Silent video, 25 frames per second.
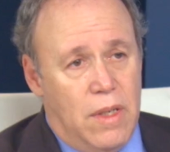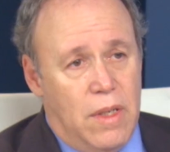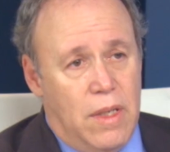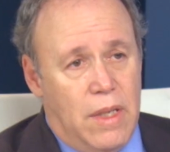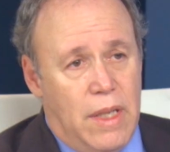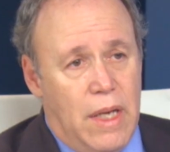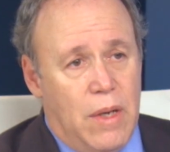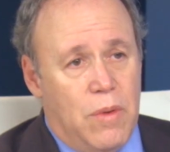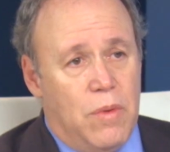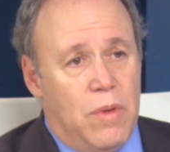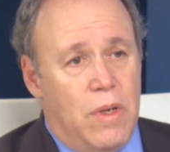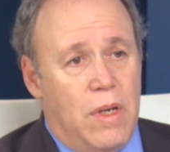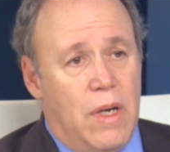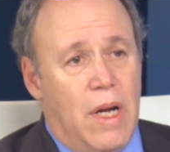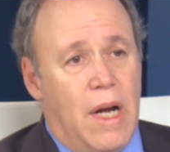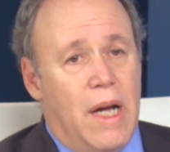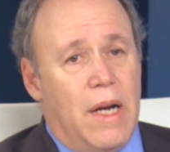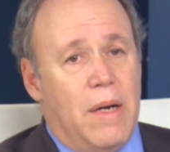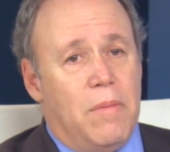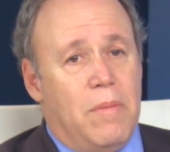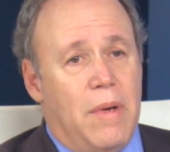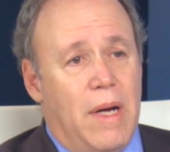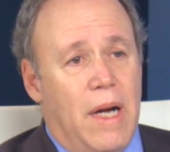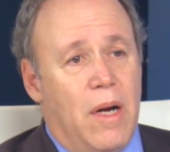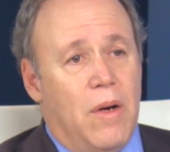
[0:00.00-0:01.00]
They were not
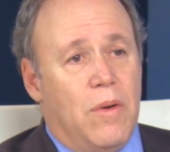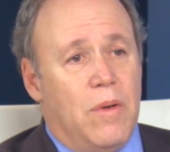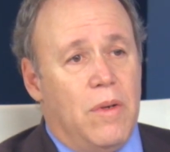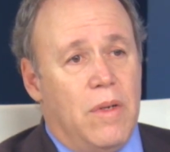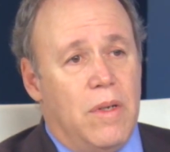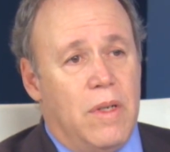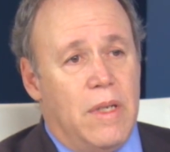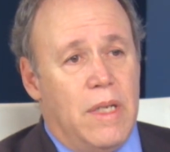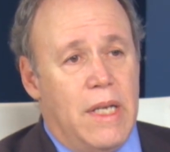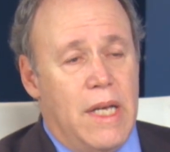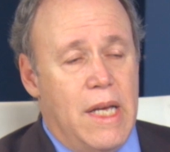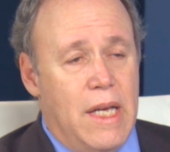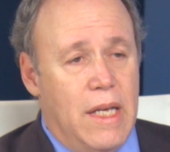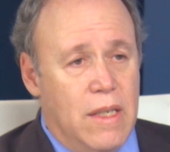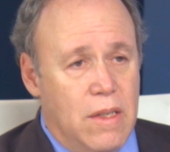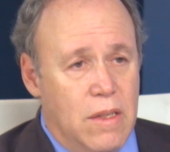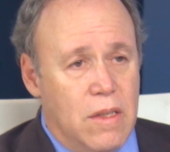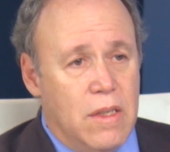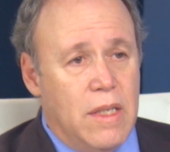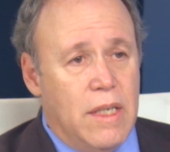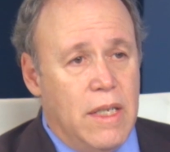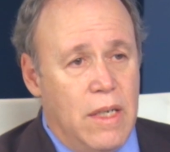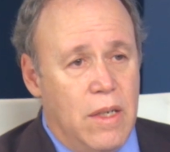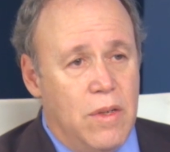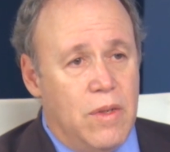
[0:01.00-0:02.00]
about
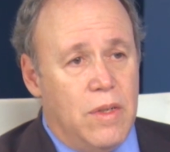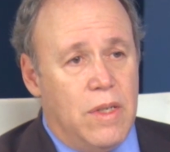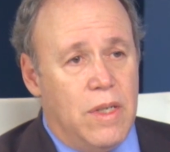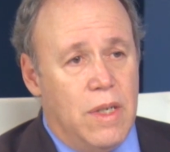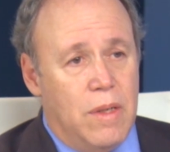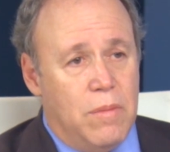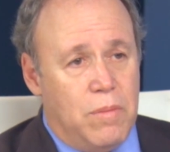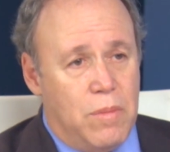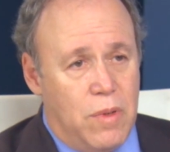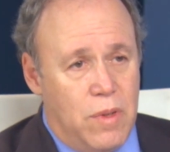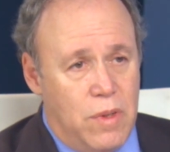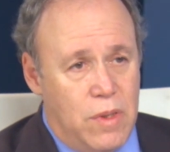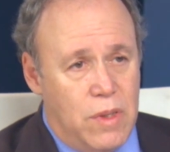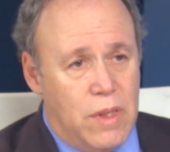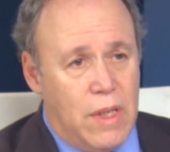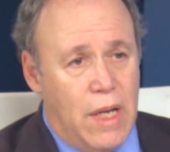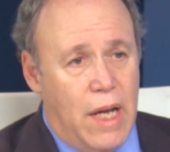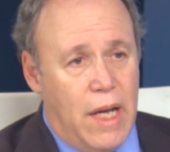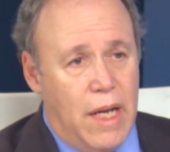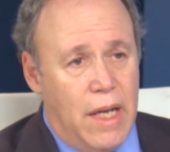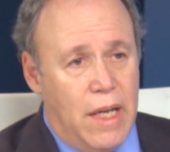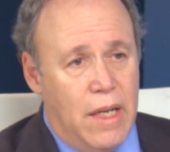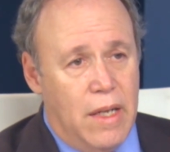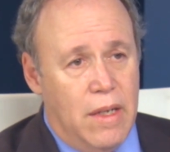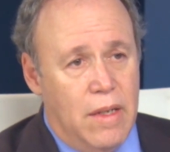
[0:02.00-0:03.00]
his leadership per
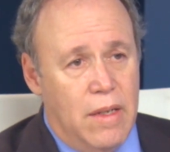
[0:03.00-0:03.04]
se.